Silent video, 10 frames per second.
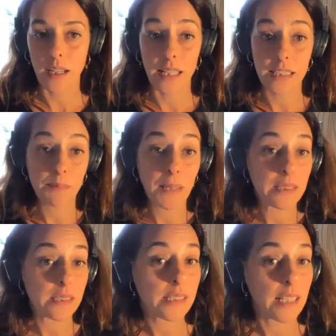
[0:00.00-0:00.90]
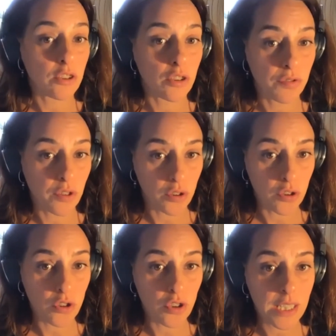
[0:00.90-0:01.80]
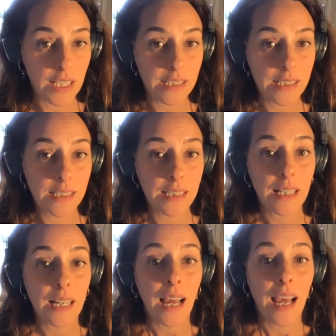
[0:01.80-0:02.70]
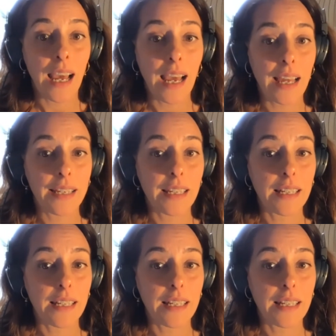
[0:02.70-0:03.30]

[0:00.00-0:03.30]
expanded states of consciousness. And